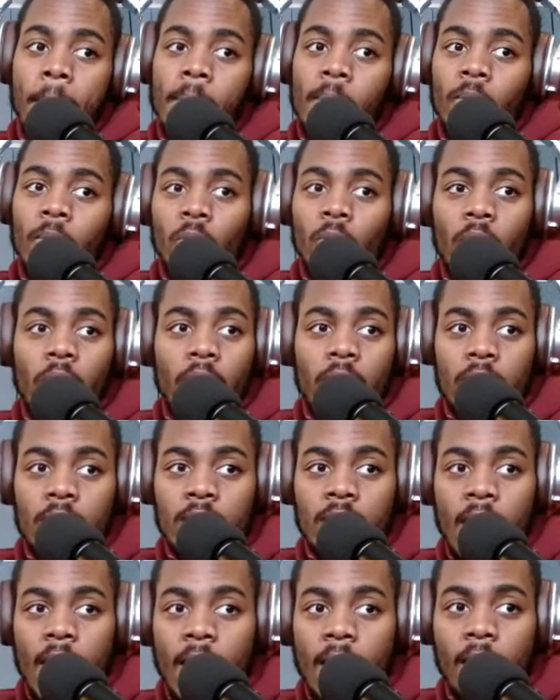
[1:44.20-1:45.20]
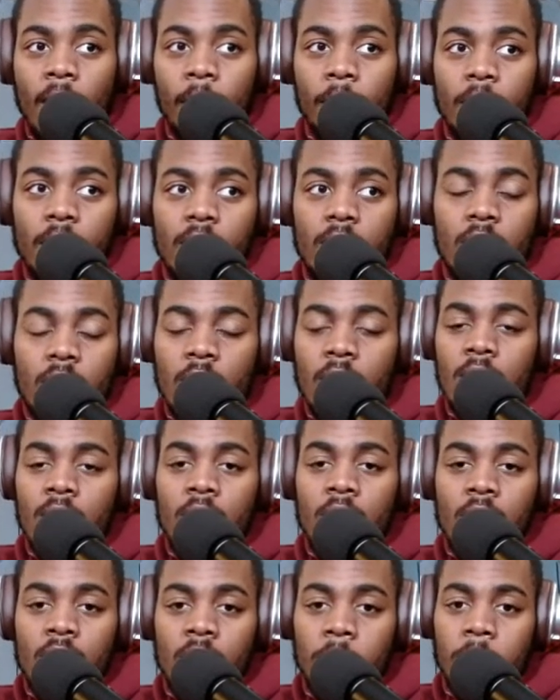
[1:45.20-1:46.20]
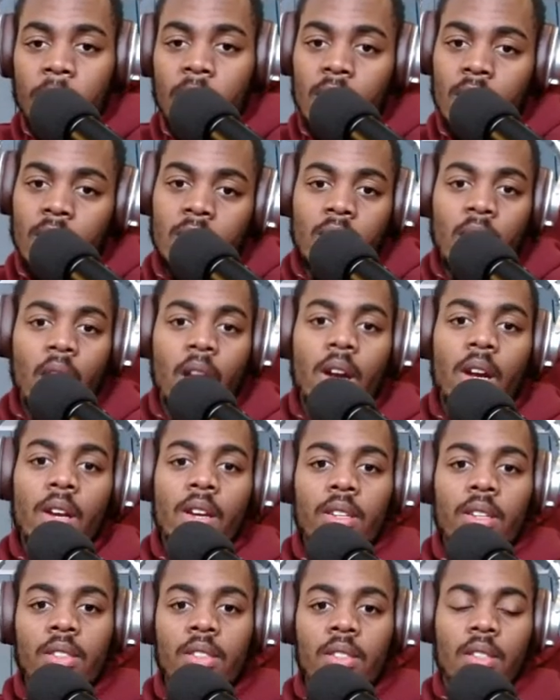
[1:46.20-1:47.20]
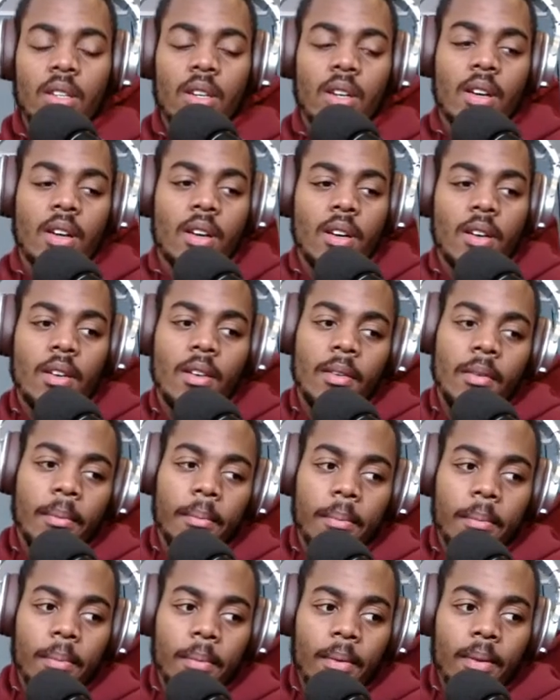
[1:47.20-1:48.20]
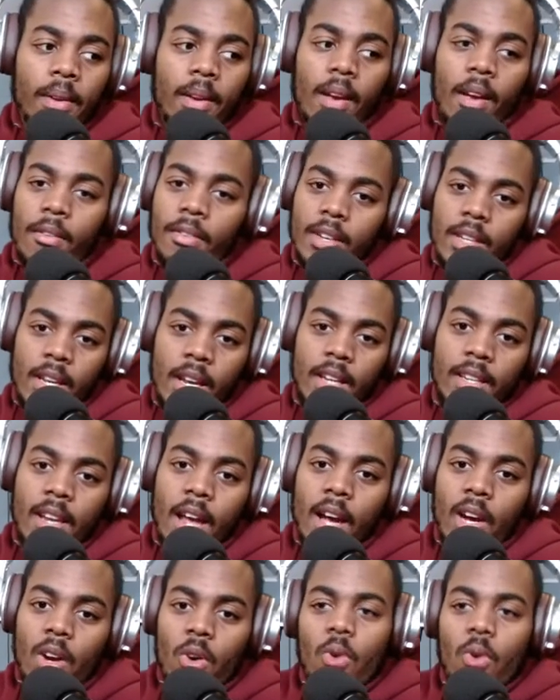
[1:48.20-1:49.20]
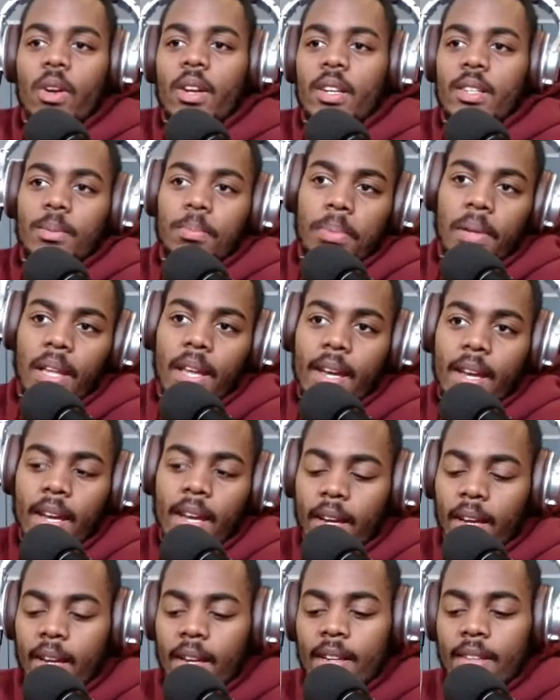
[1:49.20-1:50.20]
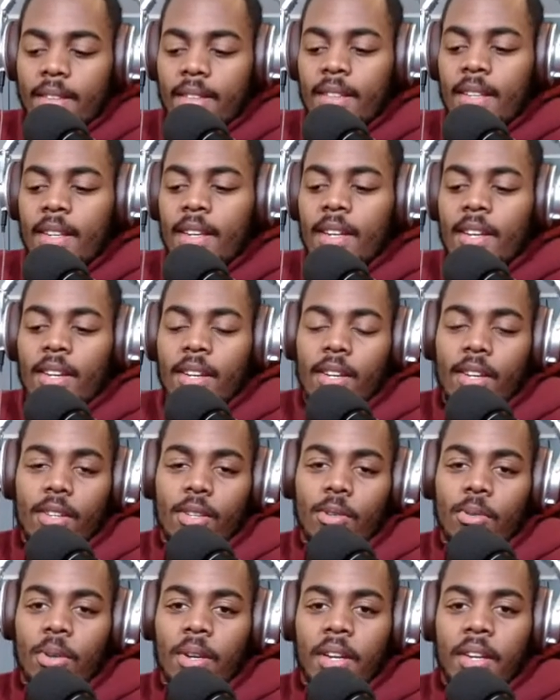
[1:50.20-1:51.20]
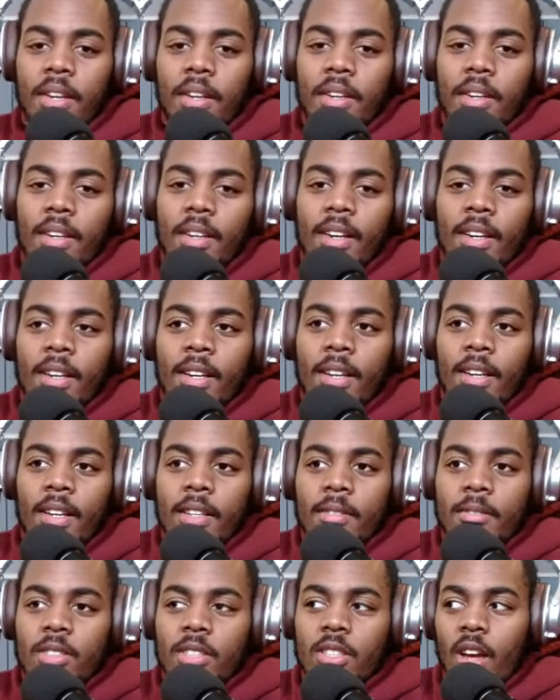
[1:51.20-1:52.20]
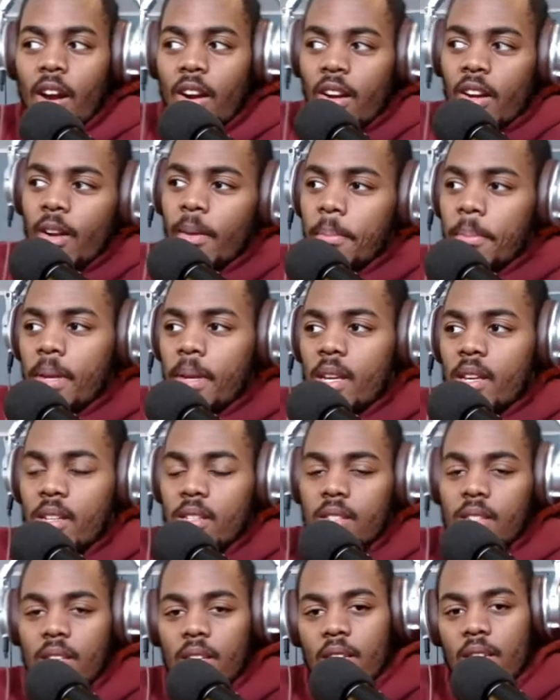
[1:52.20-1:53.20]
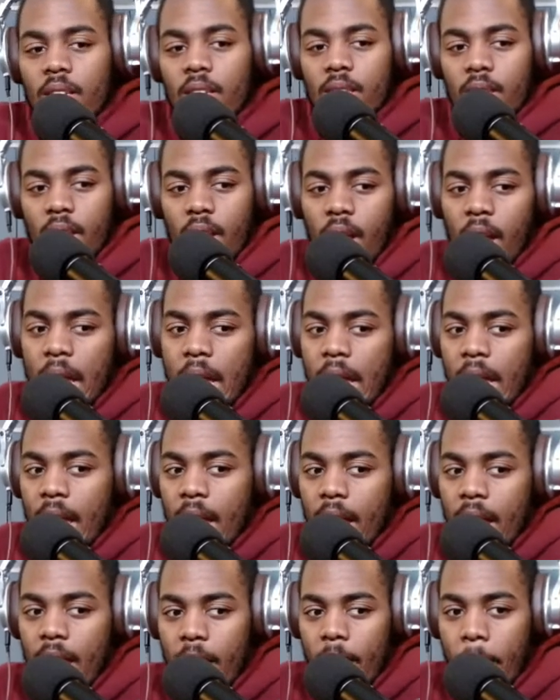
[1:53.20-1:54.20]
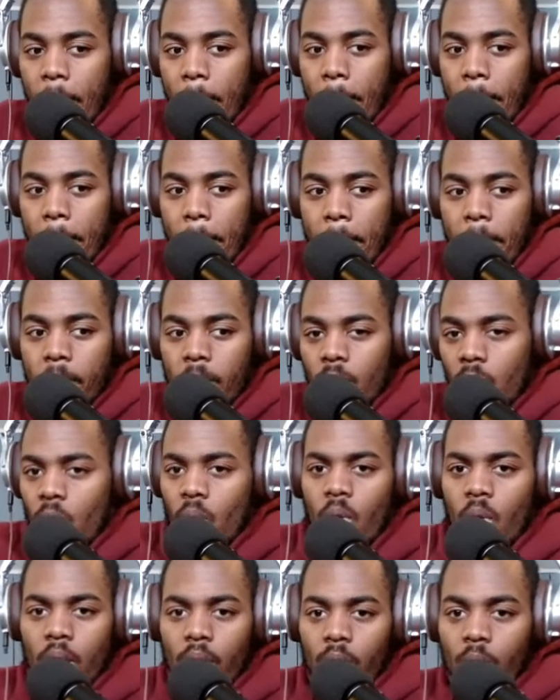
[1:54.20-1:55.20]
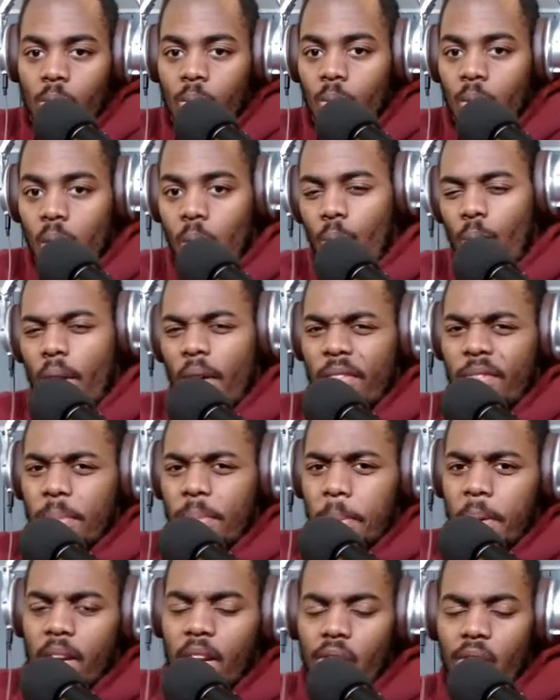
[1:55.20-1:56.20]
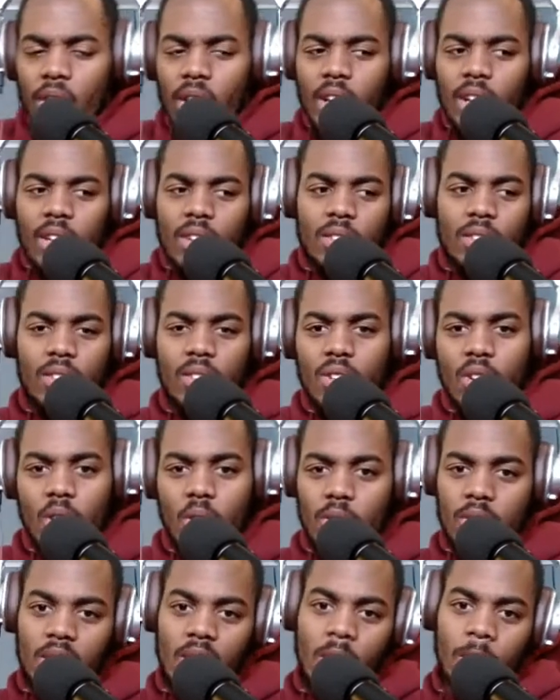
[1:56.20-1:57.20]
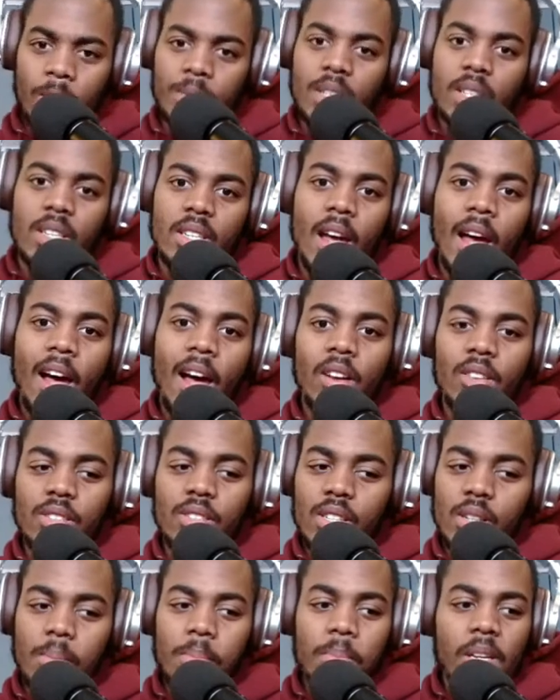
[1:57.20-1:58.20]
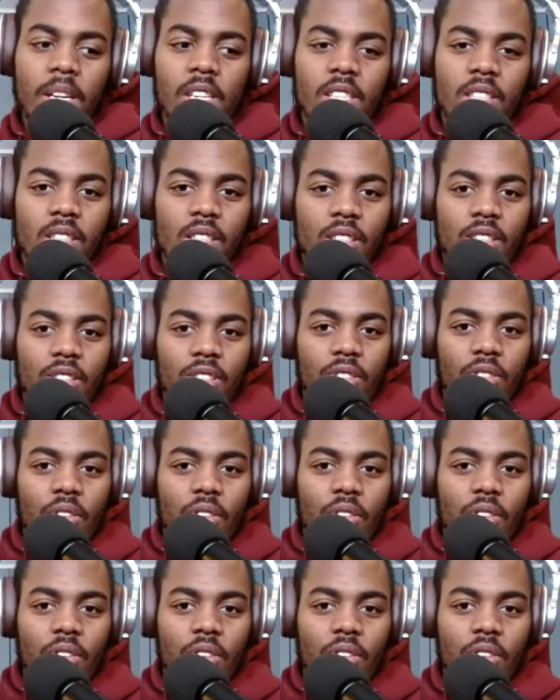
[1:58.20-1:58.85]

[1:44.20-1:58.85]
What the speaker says: During this time, it's easy to be discouraged. Everything not going as planned. You then started a business and you're going through a rough period. It's ups and downs in business,